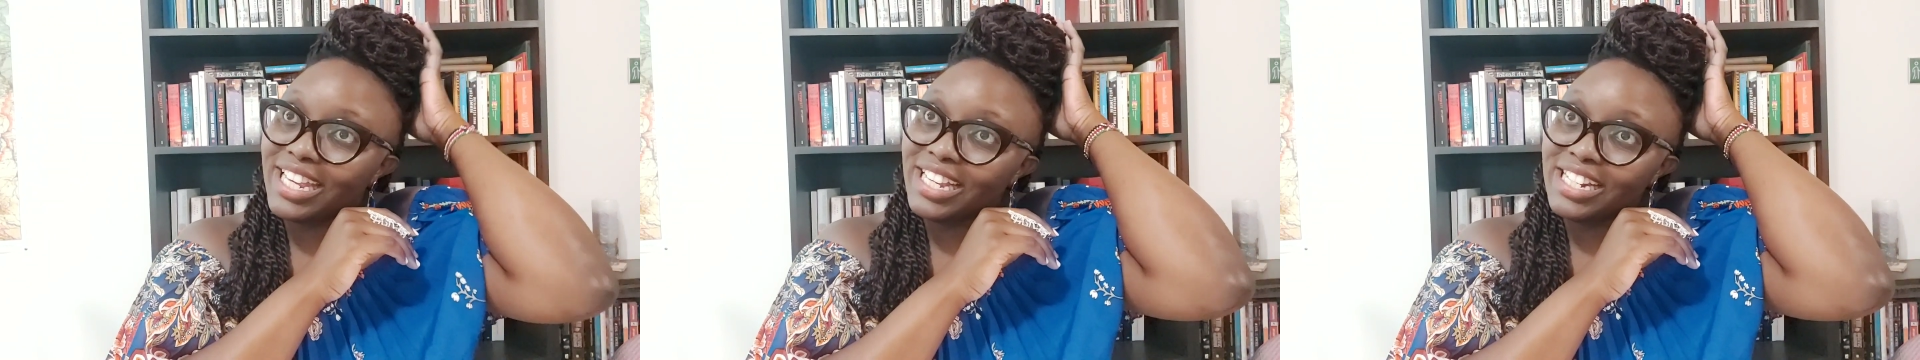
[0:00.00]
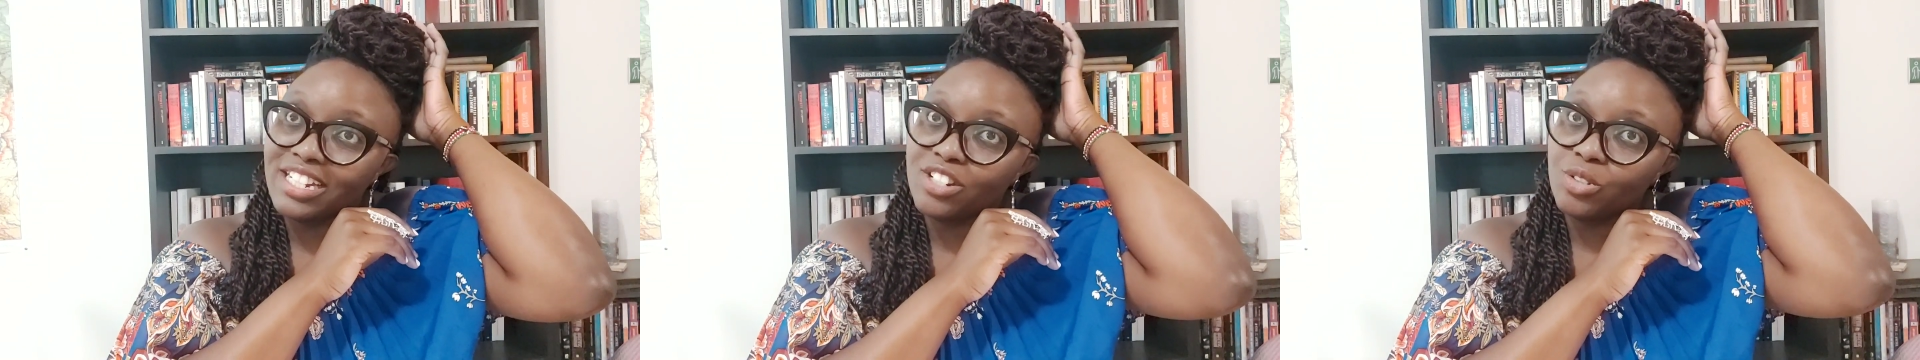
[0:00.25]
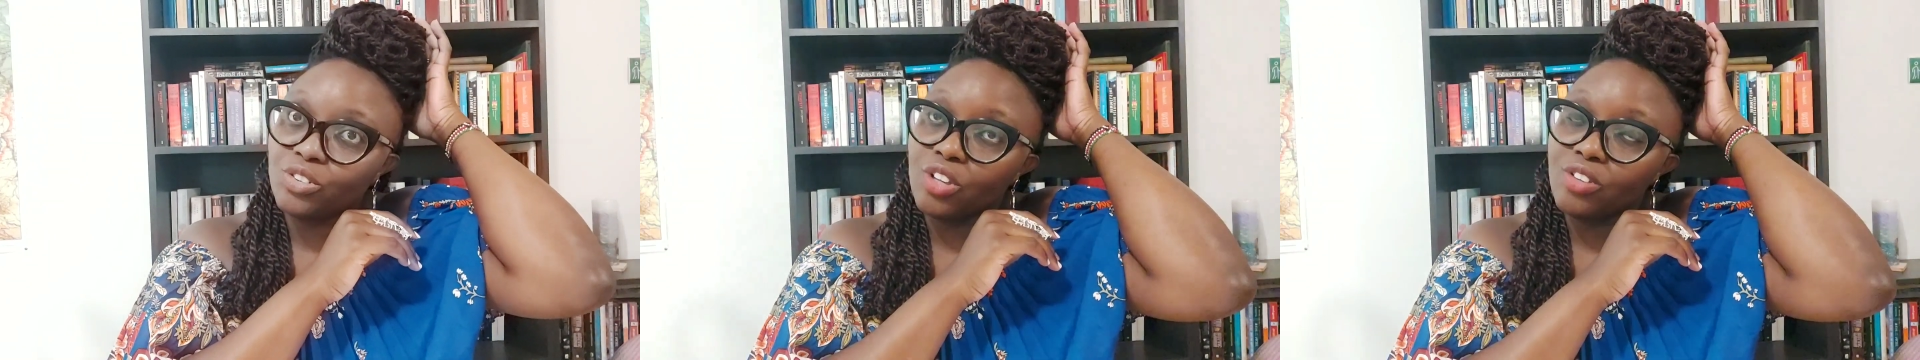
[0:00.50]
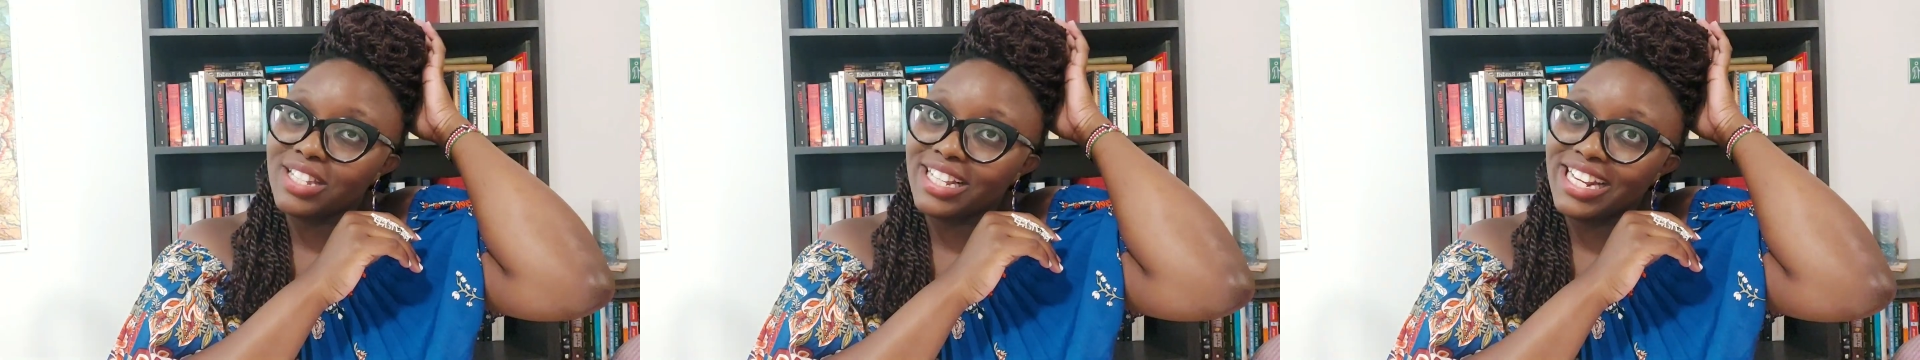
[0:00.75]
hit in
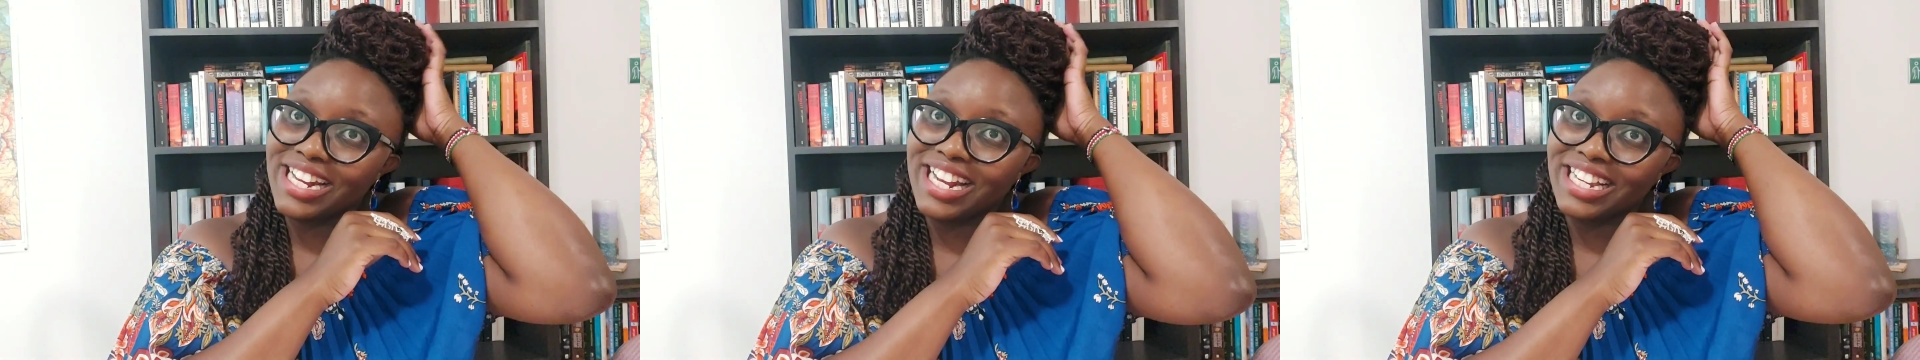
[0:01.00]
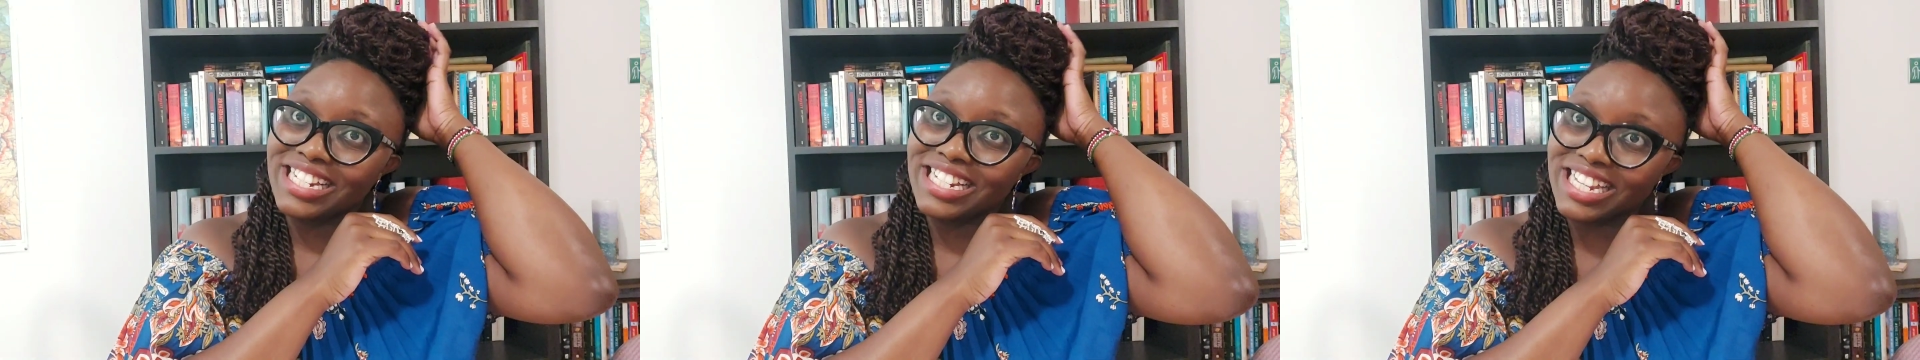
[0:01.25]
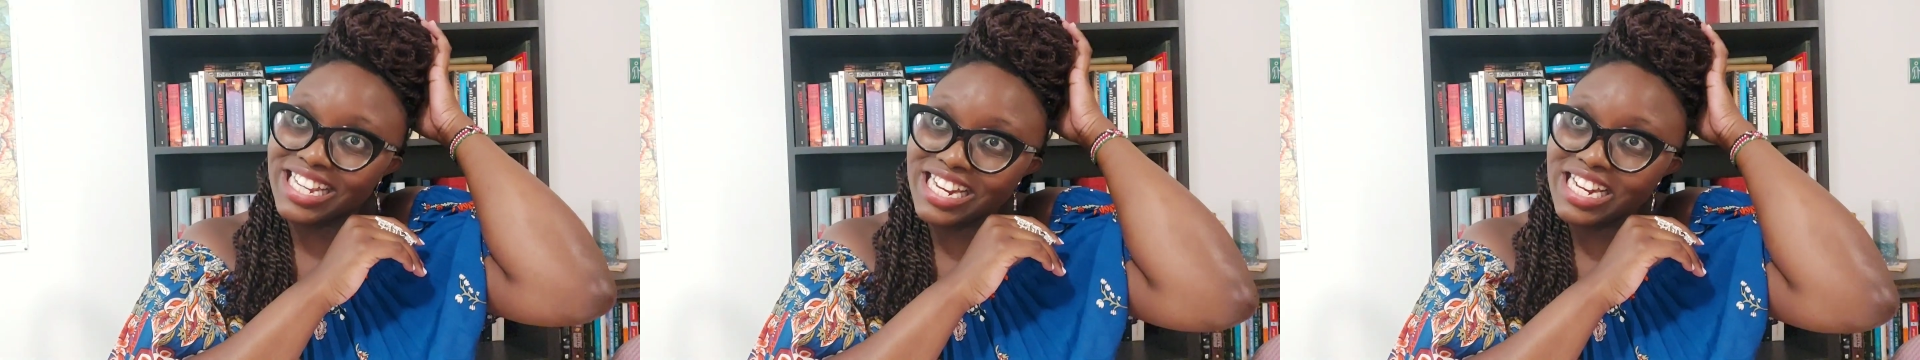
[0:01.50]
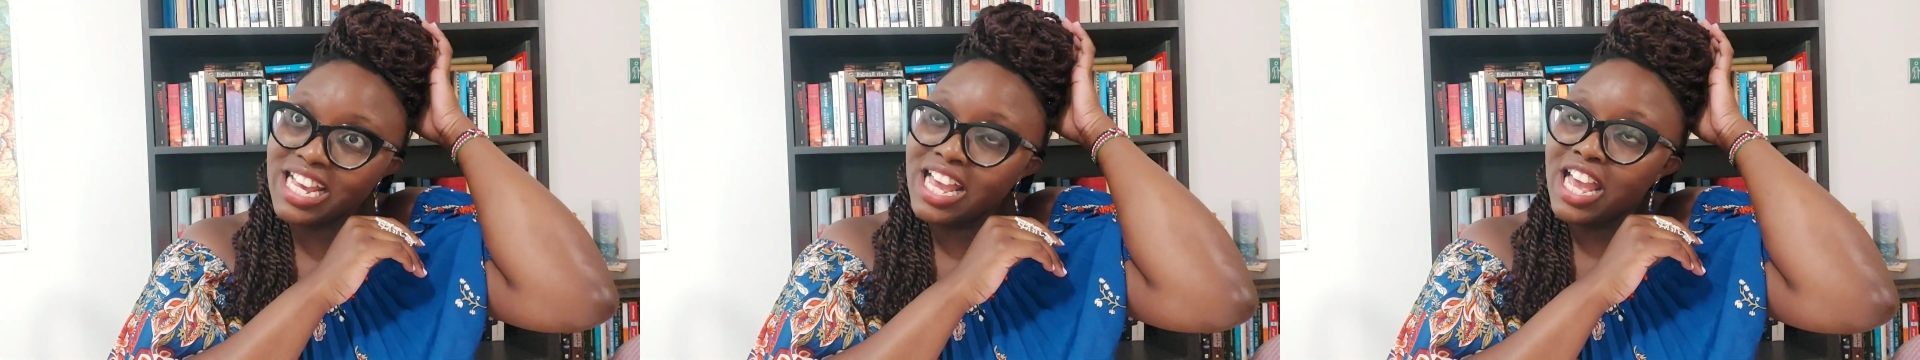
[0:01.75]

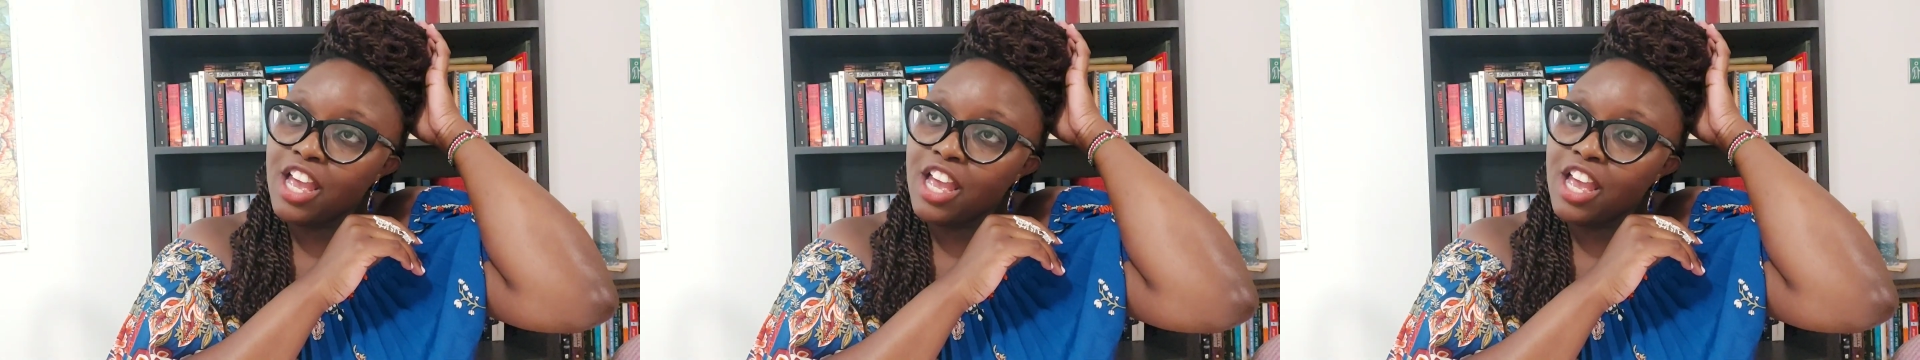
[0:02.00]
2019.